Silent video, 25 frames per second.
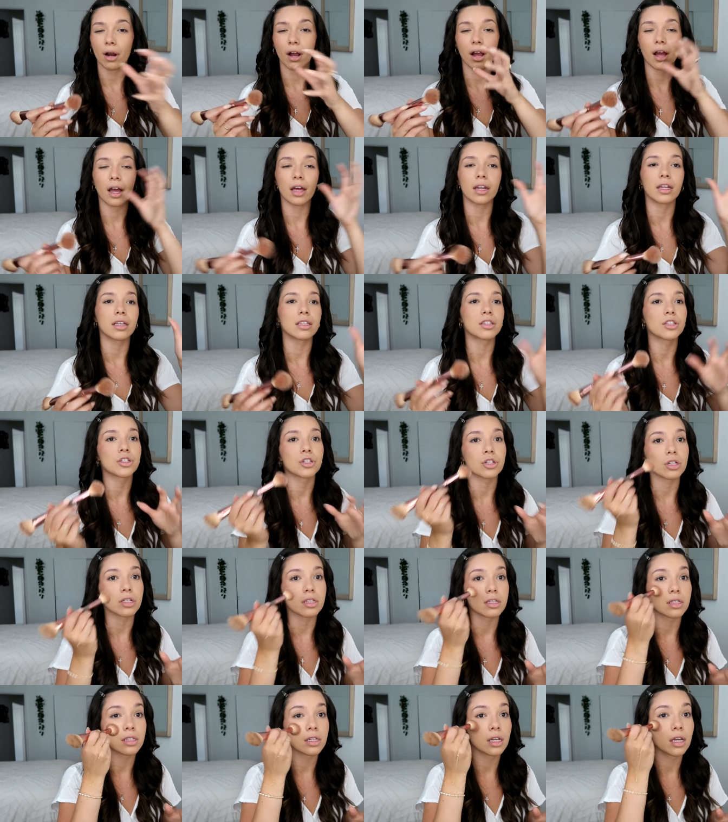and it's
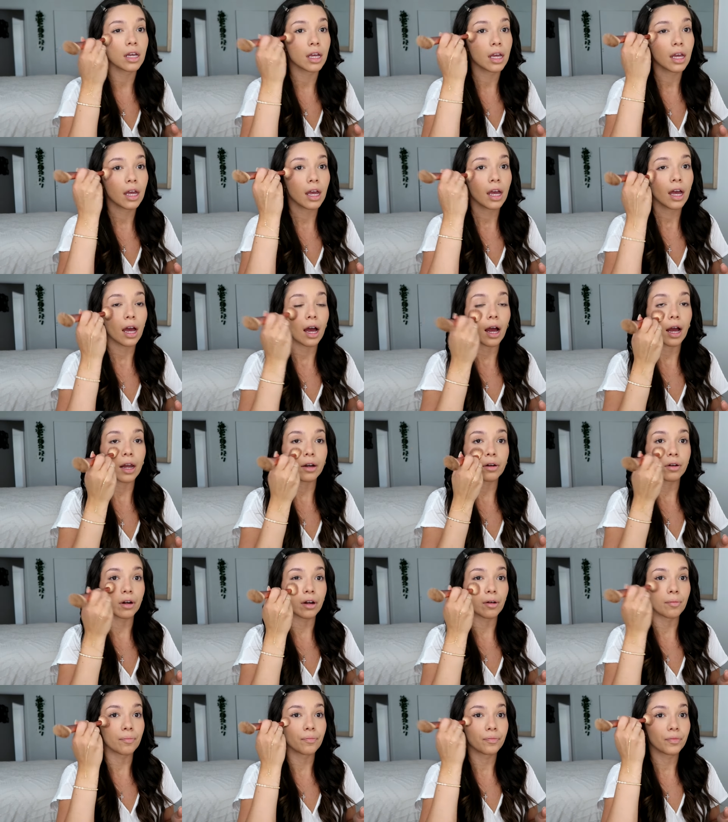just, I don't
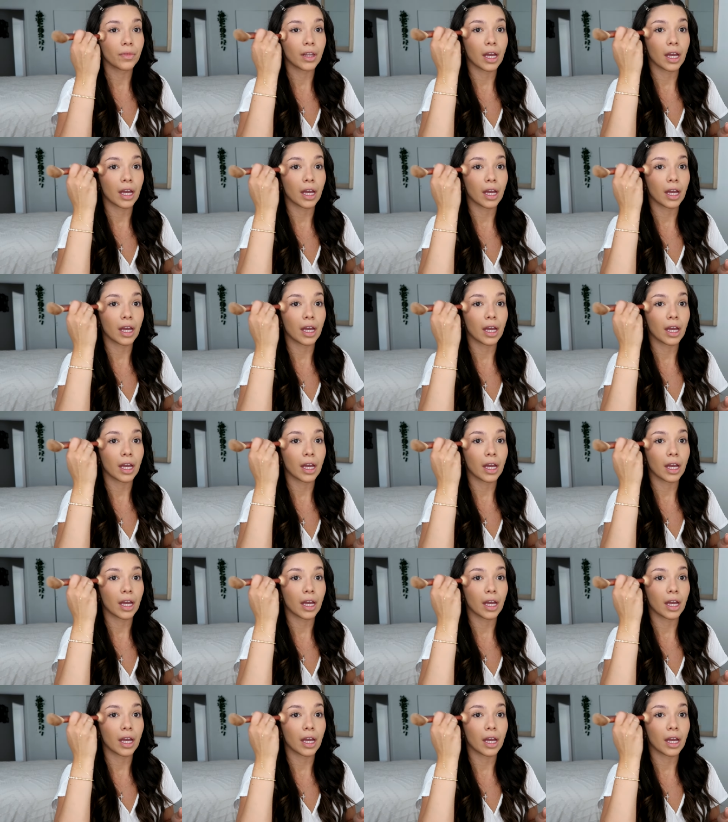know.